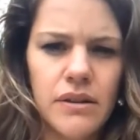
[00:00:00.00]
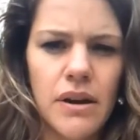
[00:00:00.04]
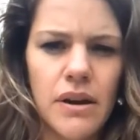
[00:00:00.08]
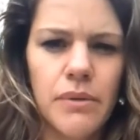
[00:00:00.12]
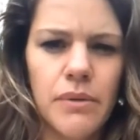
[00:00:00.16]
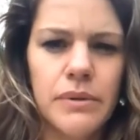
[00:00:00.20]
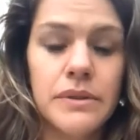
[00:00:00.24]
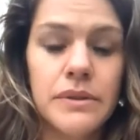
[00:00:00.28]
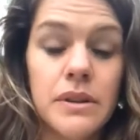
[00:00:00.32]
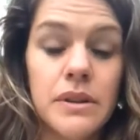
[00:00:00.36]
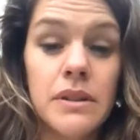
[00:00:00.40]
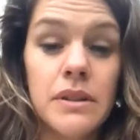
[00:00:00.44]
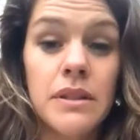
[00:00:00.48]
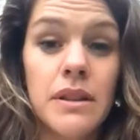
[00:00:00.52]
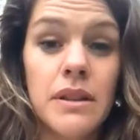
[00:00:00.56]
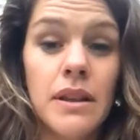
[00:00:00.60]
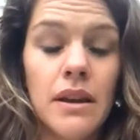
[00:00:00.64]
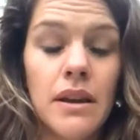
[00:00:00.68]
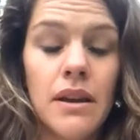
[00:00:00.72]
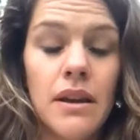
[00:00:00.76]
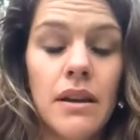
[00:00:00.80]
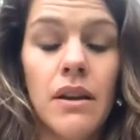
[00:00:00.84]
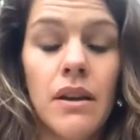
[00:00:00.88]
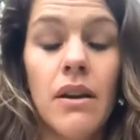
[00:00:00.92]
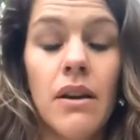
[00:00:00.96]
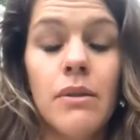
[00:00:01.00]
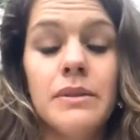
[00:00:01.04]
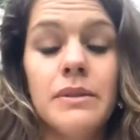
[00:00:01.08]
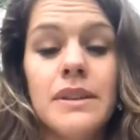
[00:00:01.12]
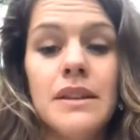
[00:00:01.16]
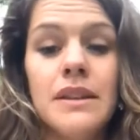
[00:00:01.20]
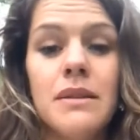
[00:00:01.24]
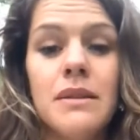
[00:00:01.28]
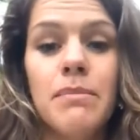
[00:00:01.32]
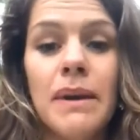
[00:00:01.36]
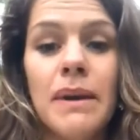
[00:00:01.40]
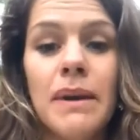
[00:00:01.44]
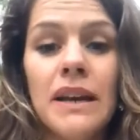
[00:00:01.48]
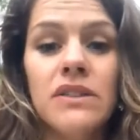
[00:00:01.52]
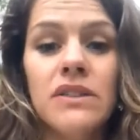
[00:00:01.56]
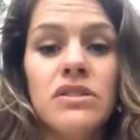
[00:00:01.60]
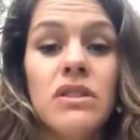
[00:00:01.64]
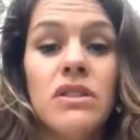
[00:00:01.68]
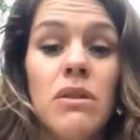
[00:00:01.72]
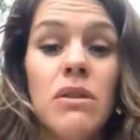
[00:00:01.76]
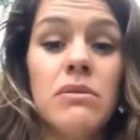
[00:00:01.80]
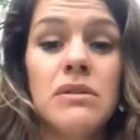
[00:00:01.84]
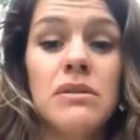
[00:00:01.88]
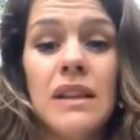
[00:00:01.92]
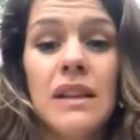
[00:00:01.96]
I was at the beach
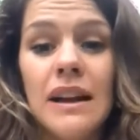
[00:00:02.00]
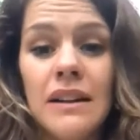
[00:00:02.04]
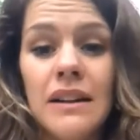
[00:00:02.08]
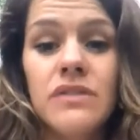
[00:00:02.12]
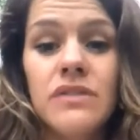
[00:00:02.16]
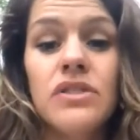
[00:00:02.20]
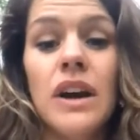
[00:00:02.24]
and I was like